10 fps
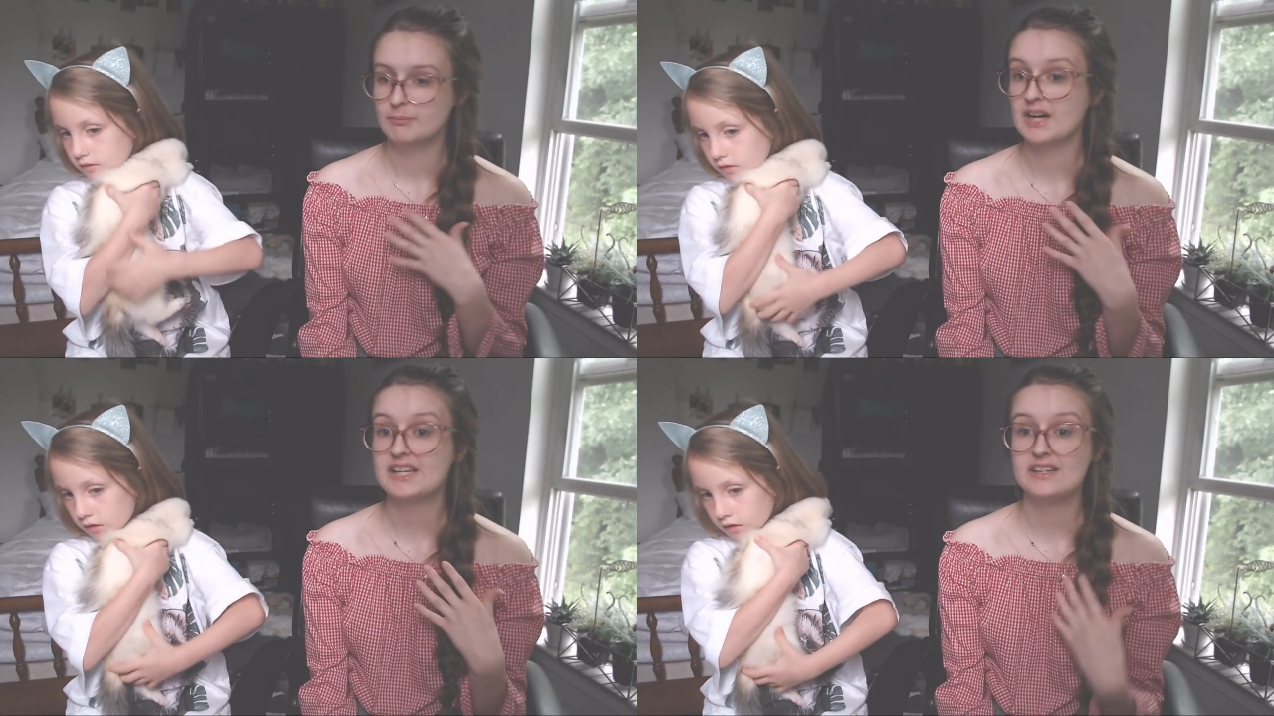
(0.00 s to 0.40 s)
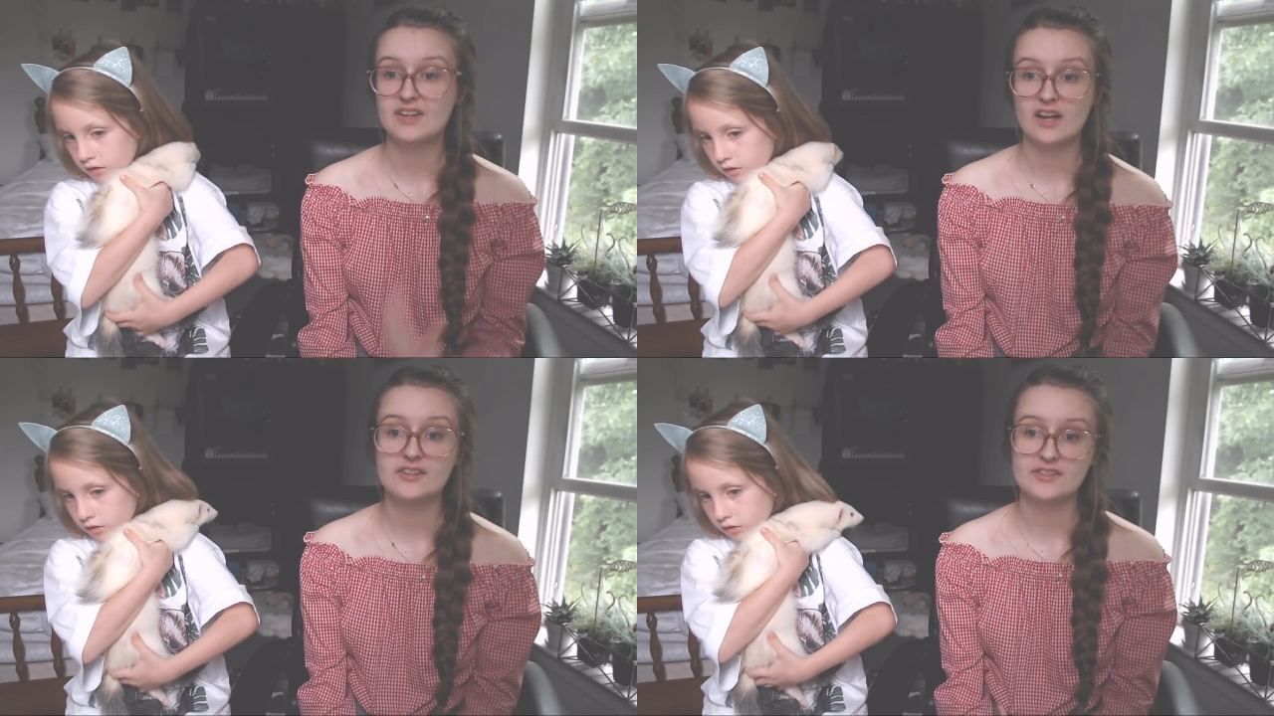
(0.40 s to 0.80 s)
Speaker 1: but he
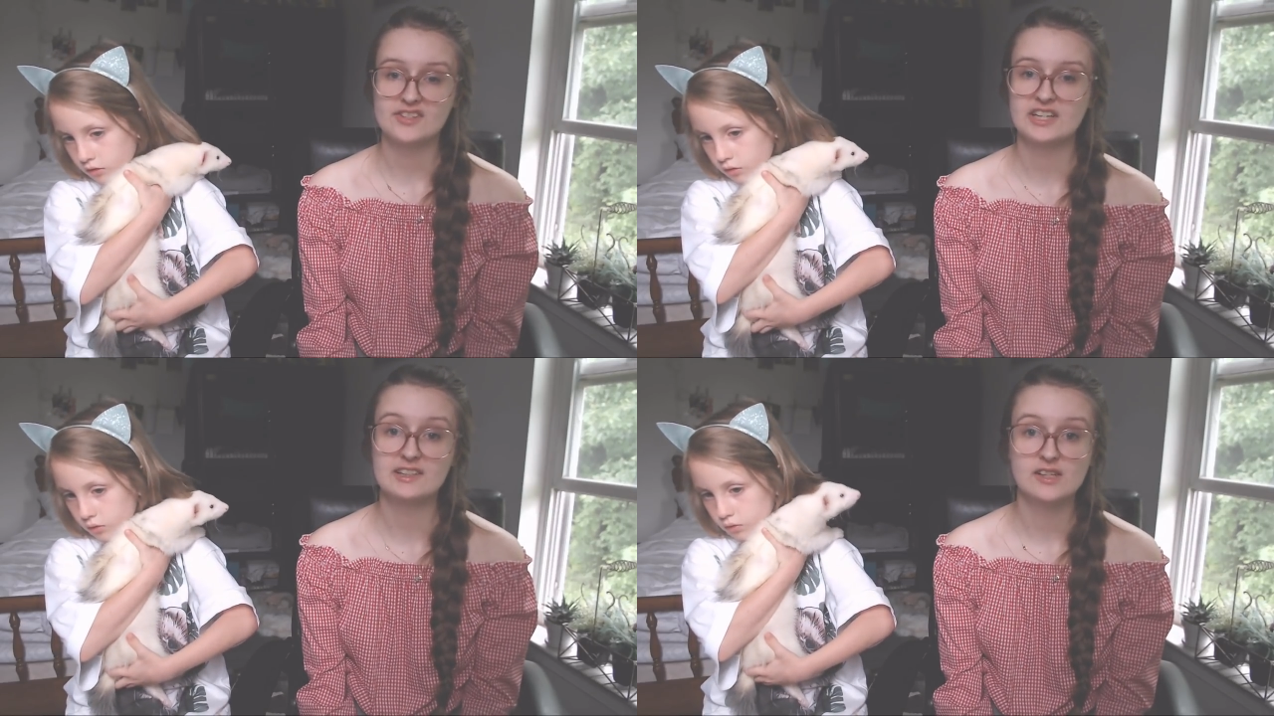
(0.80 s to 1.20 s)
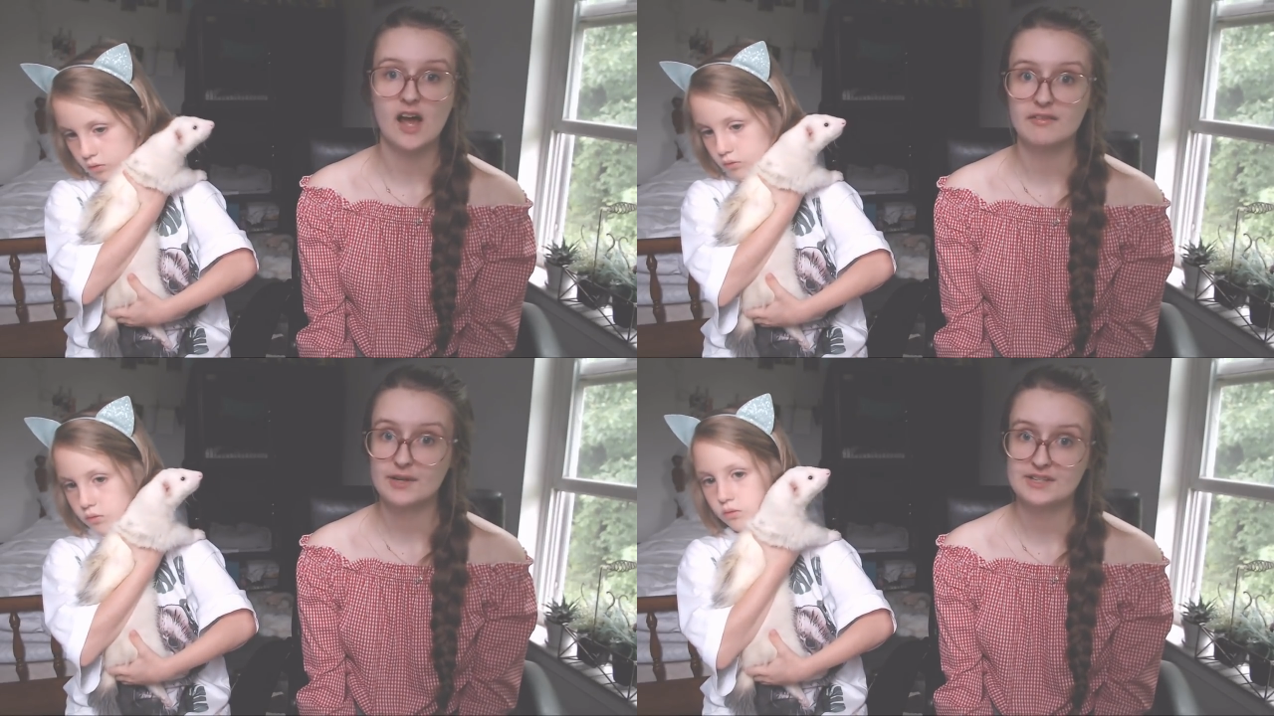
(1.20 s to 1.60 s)
does still
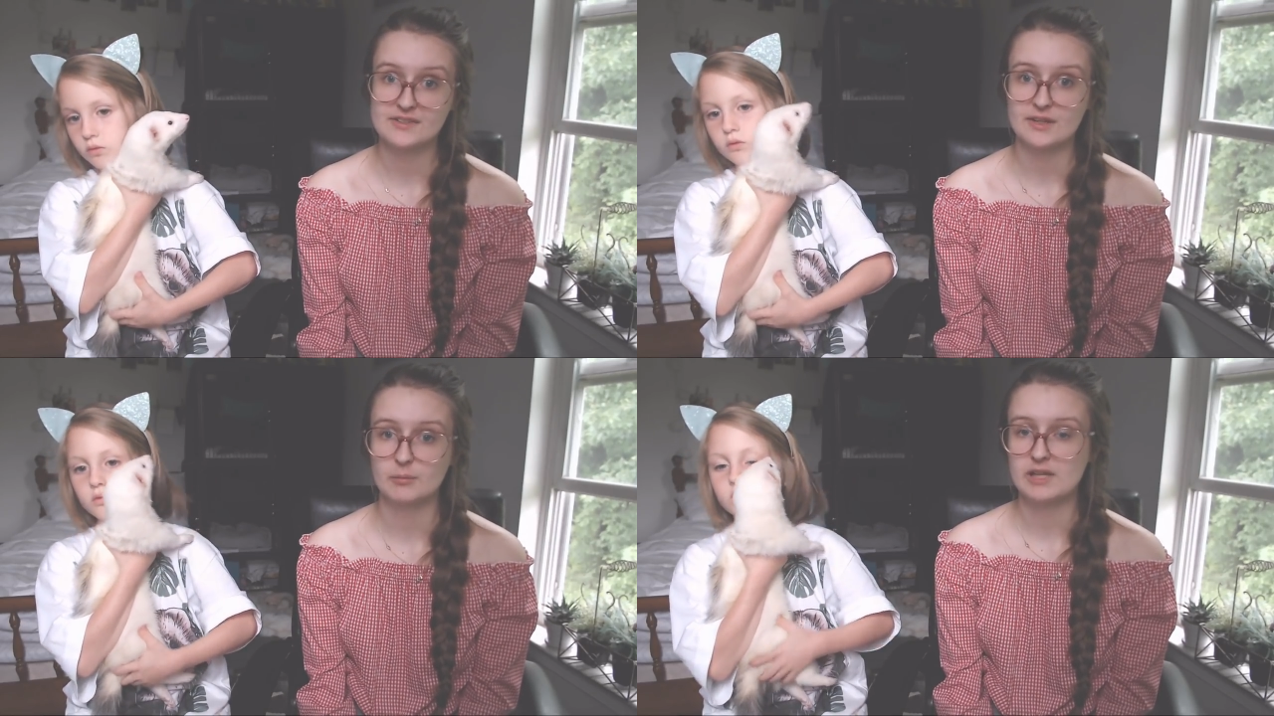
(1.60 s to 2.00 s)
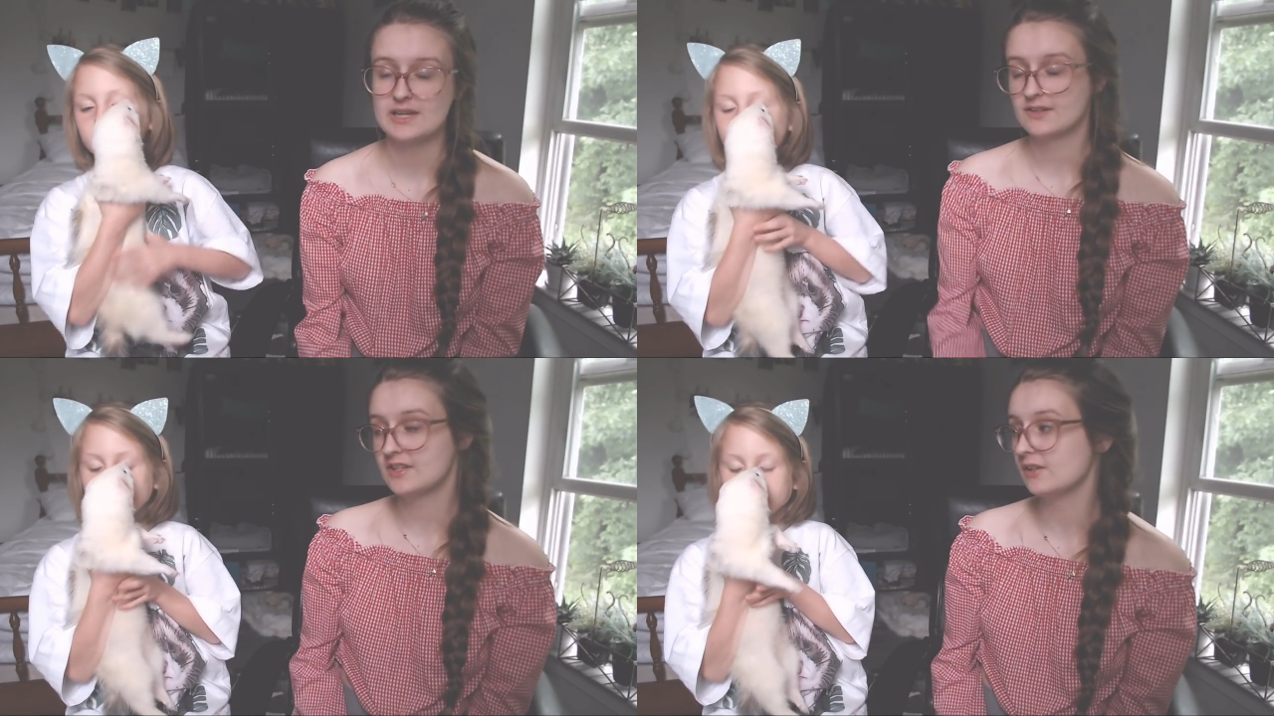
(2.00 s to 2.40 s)
love his
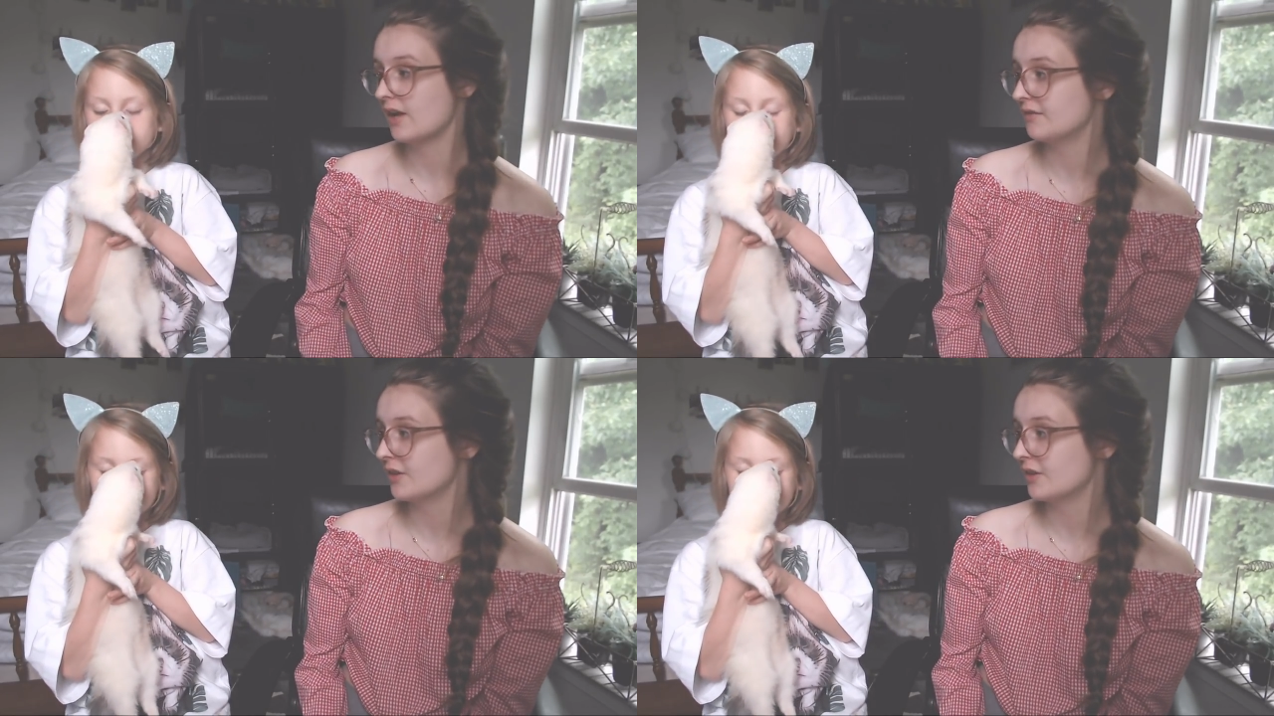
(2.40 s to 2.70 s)
siblings. He loves